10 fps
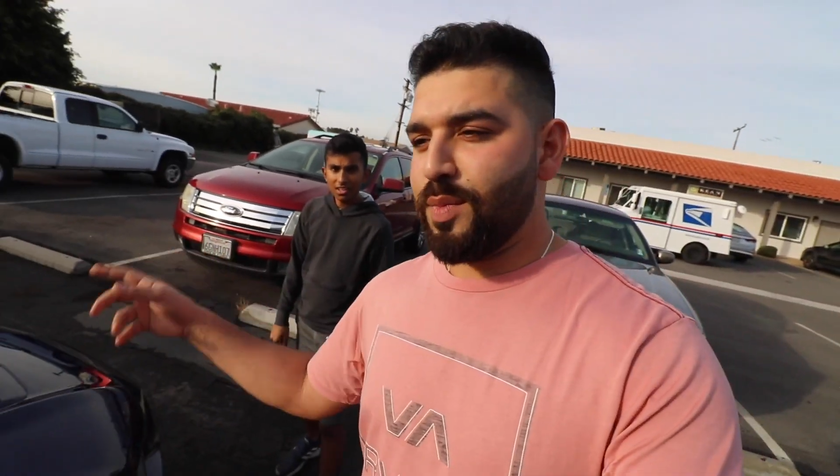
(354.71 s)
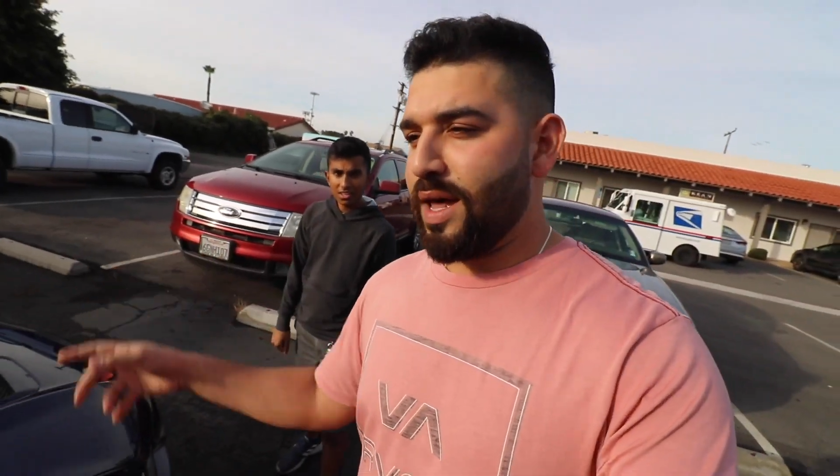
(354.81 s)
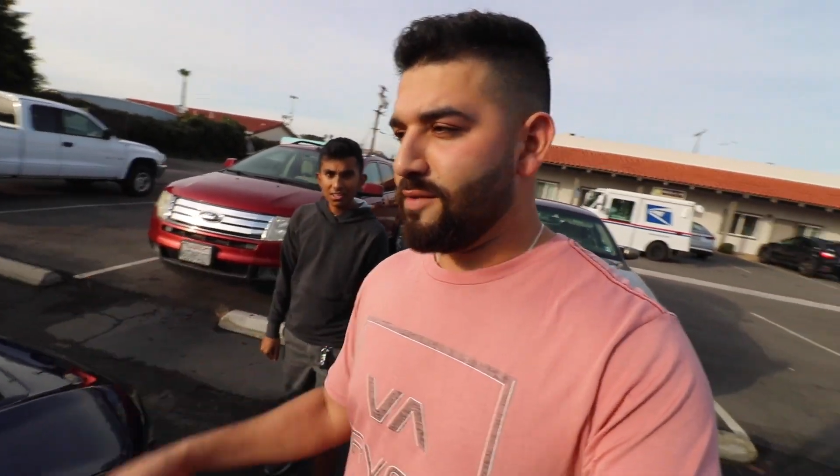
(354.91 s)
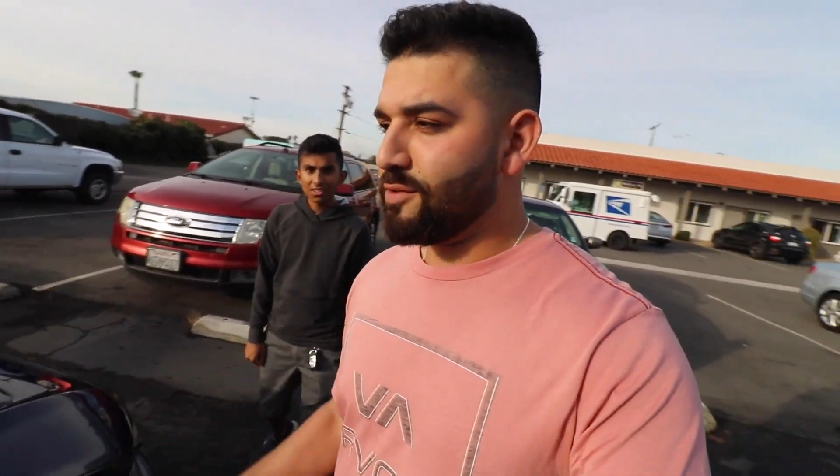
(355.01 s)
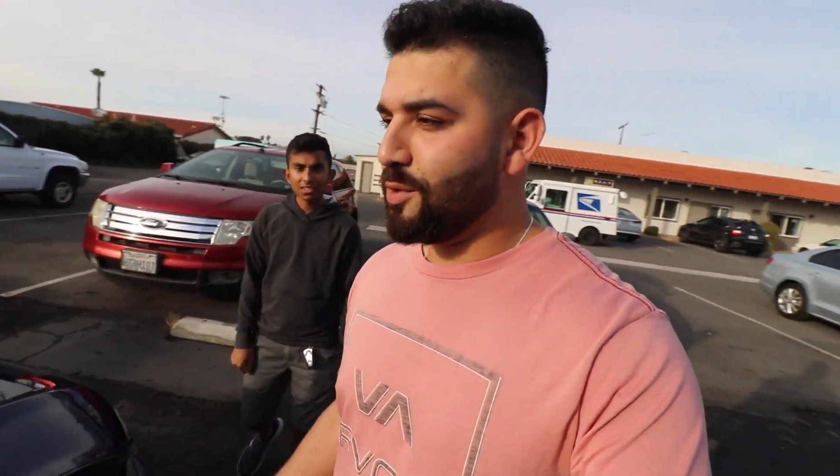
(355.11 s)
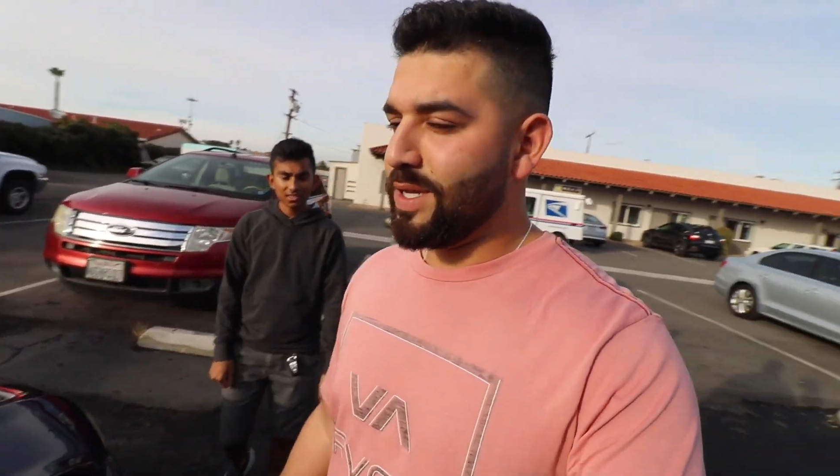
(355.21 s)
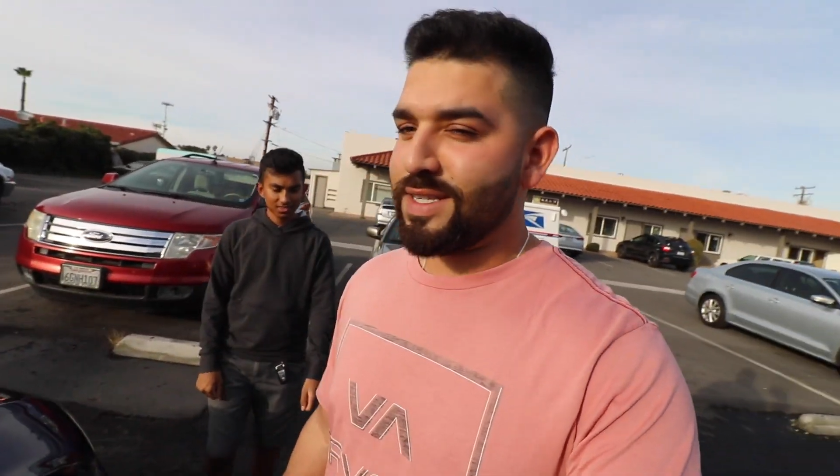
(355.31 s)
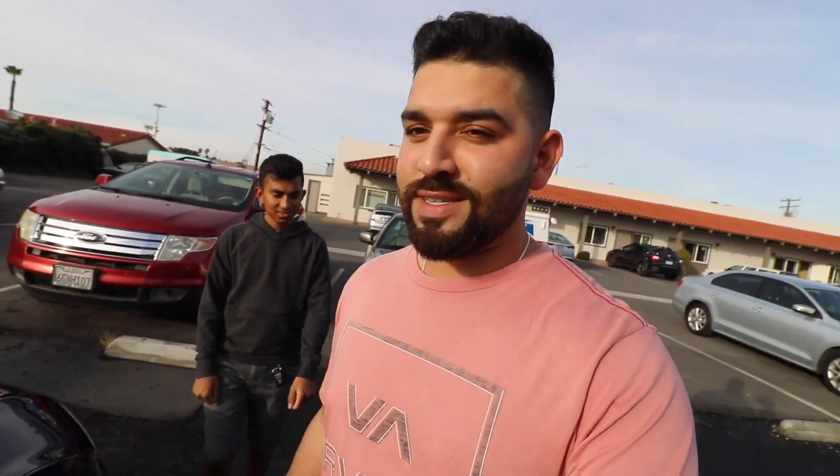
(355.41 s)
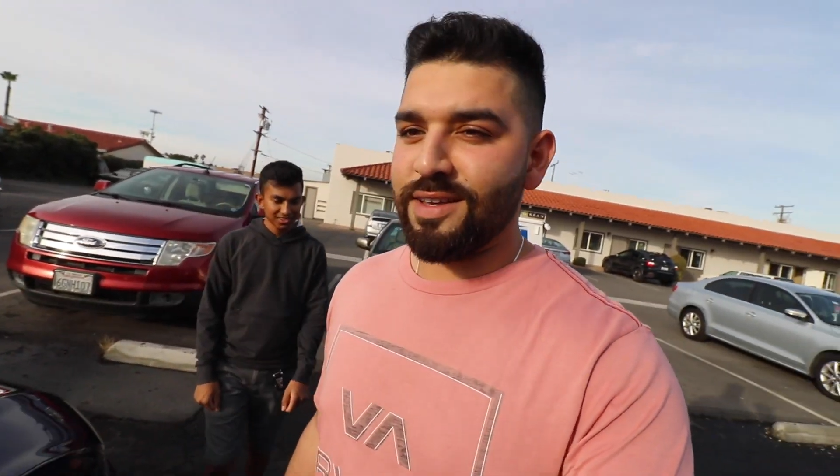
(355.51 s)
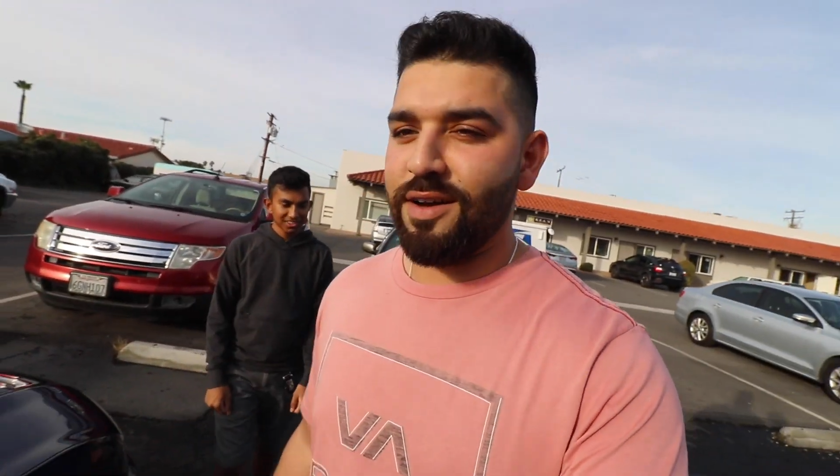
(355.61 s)
bad
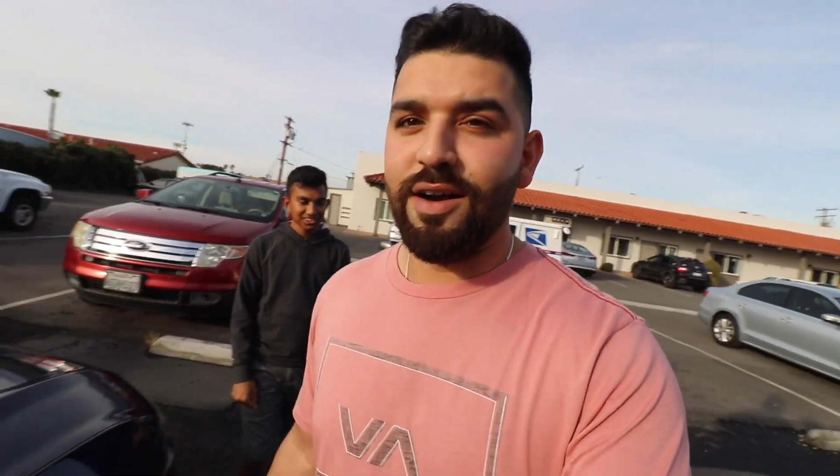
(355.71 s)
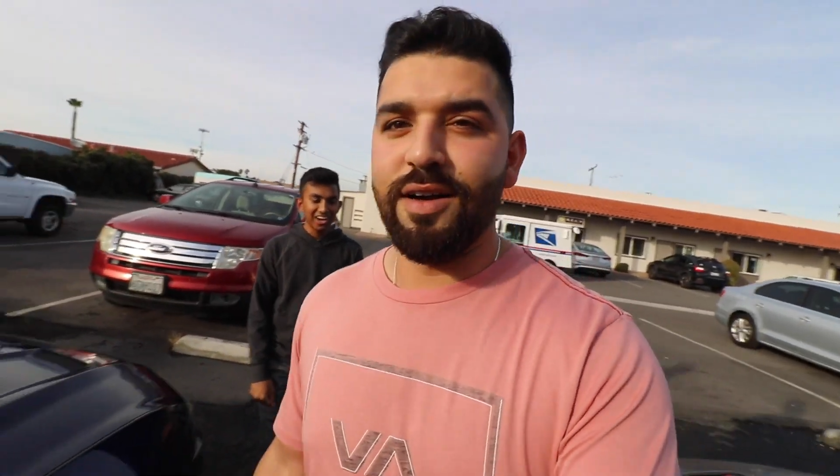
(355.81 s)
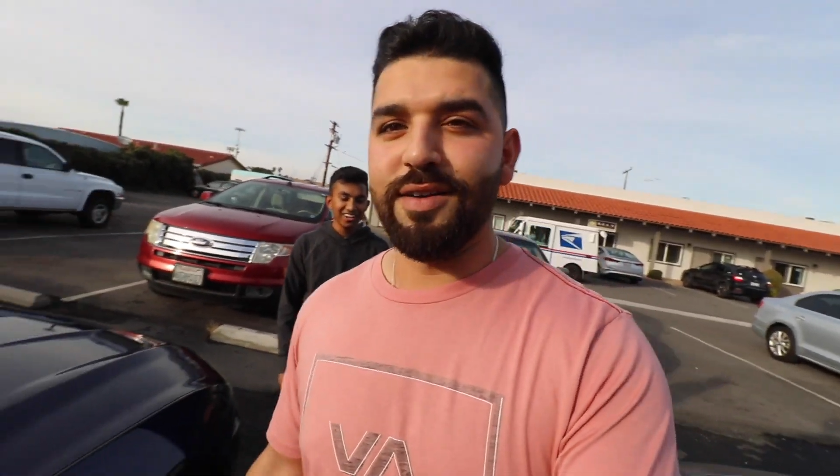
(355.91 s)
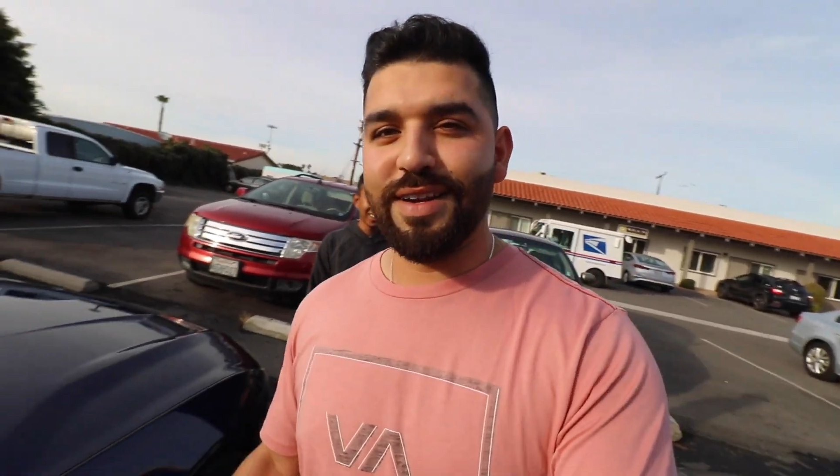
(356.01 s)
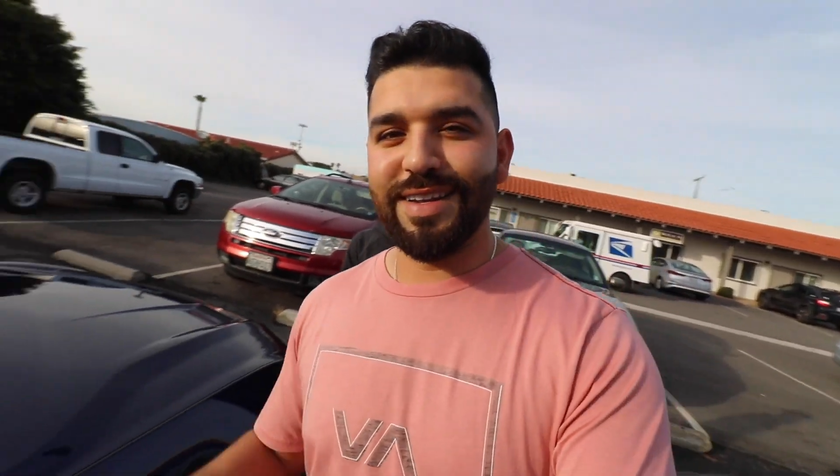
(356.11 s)
influence on